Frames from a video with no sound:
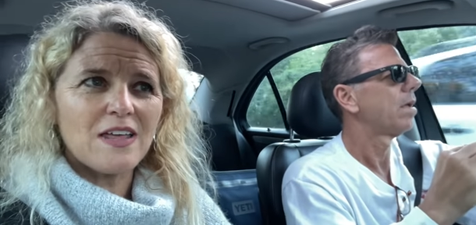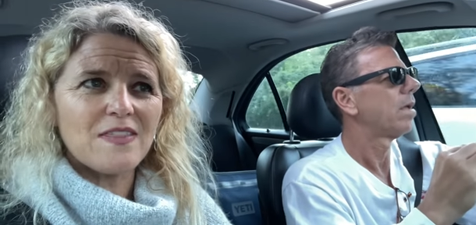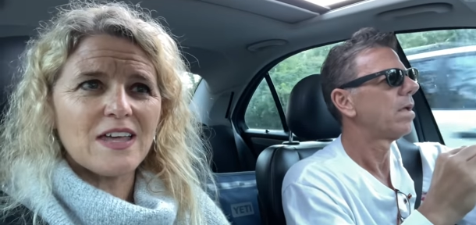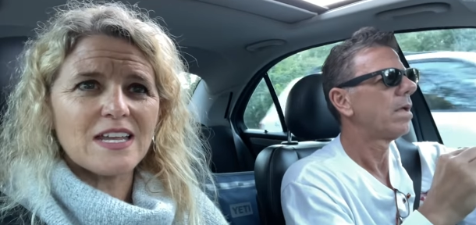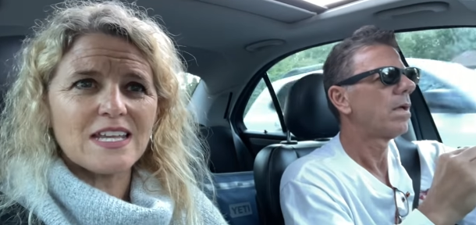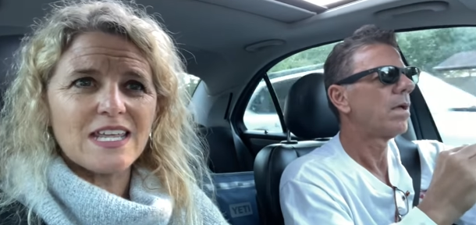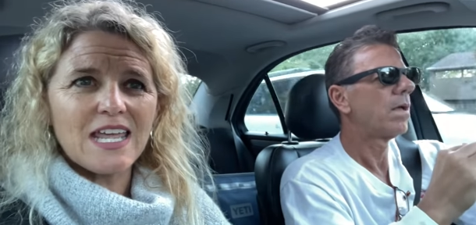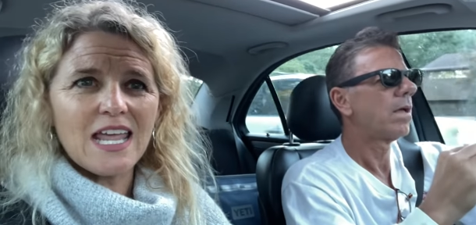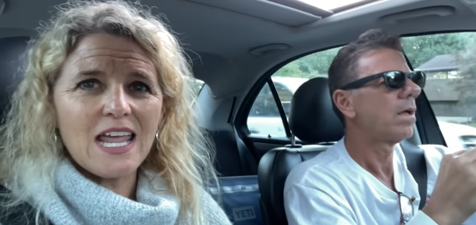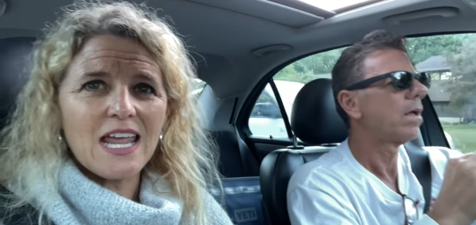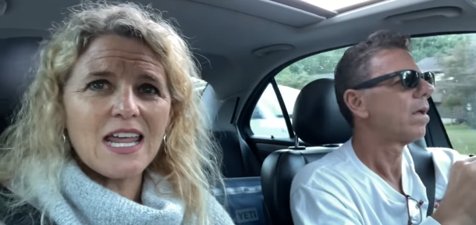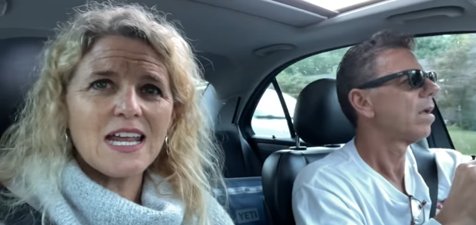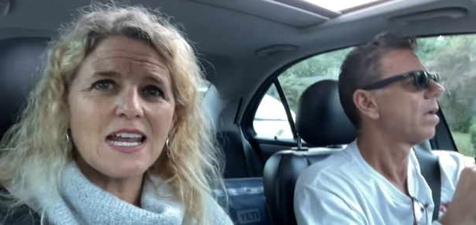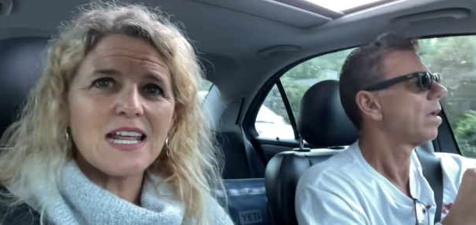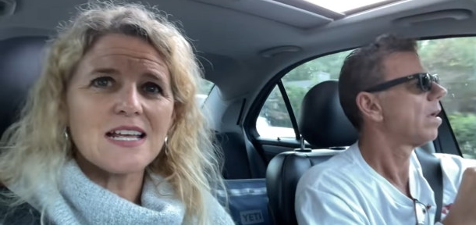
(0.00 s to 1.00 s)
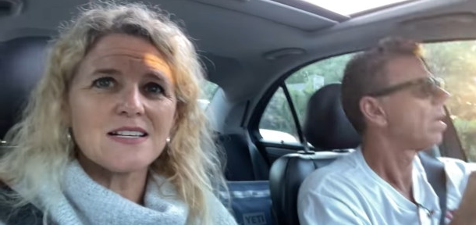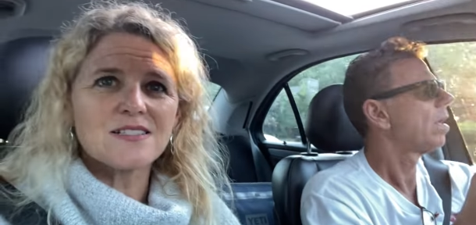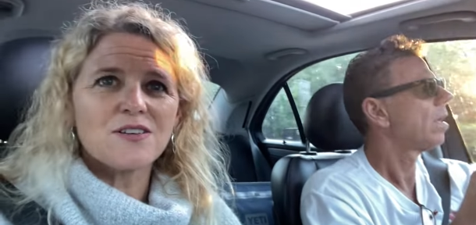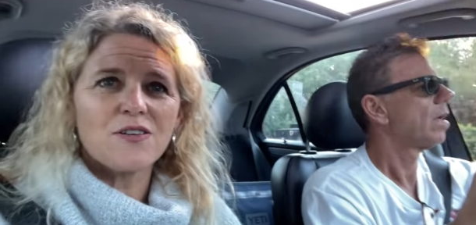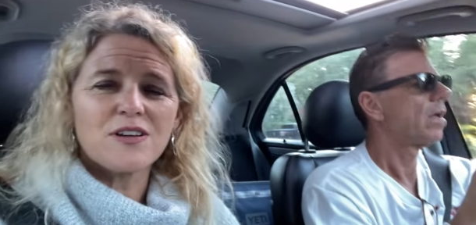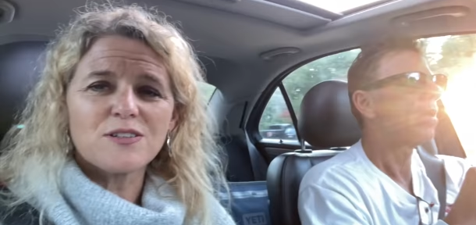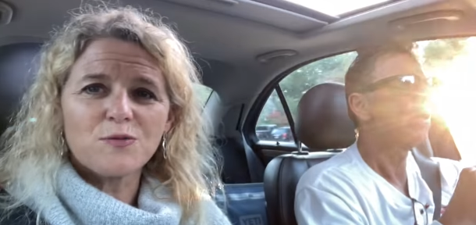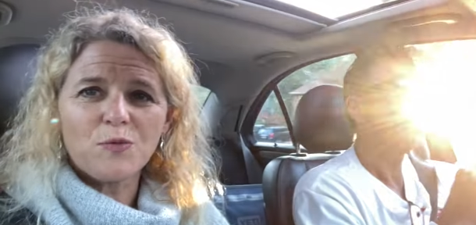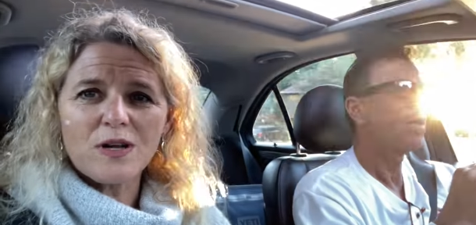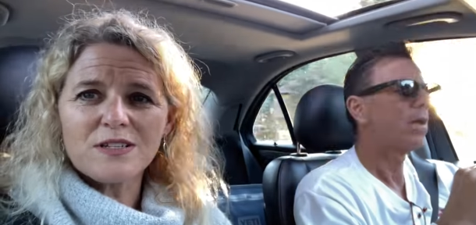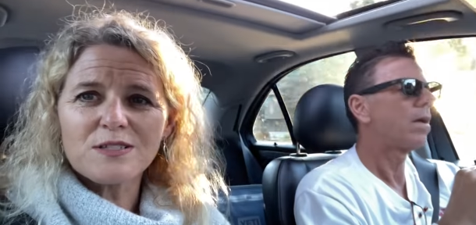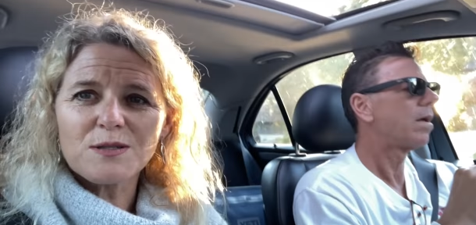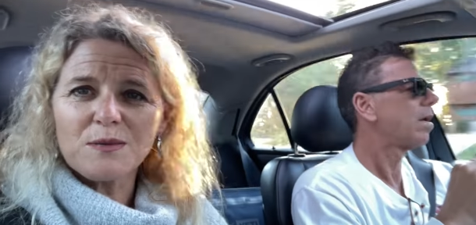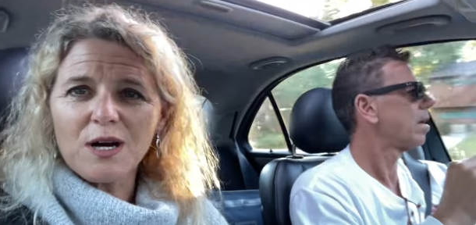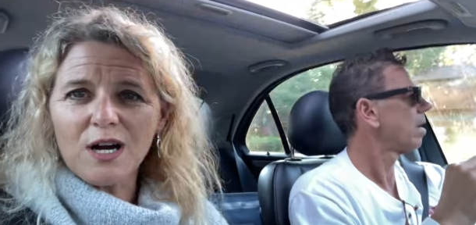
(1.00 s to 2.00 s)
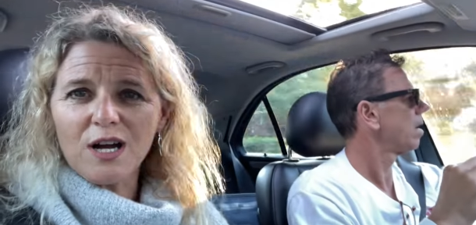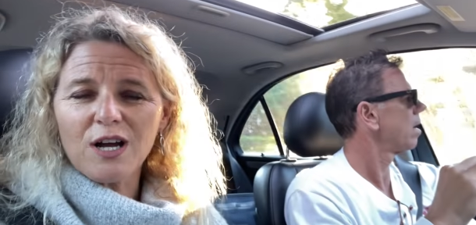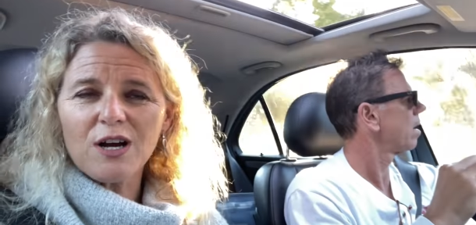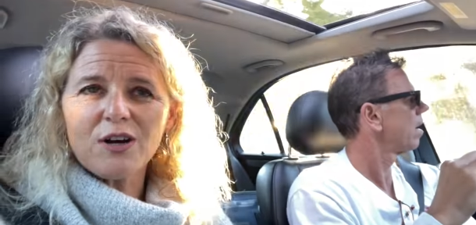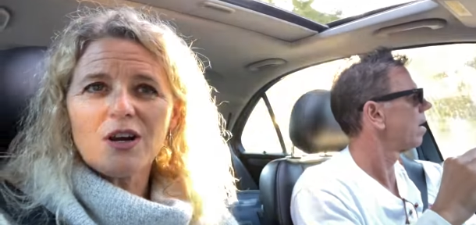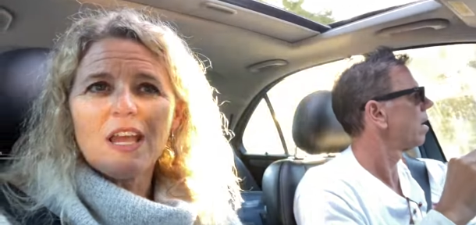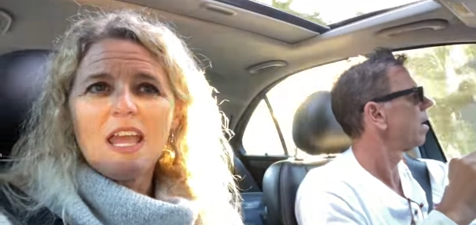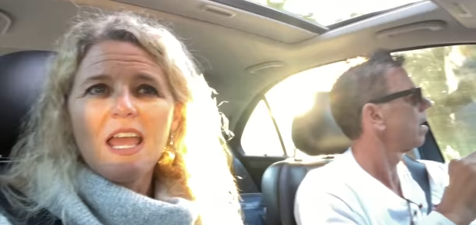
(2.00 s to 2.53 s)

Speaker 1: and then Katie is going to one tomorrow,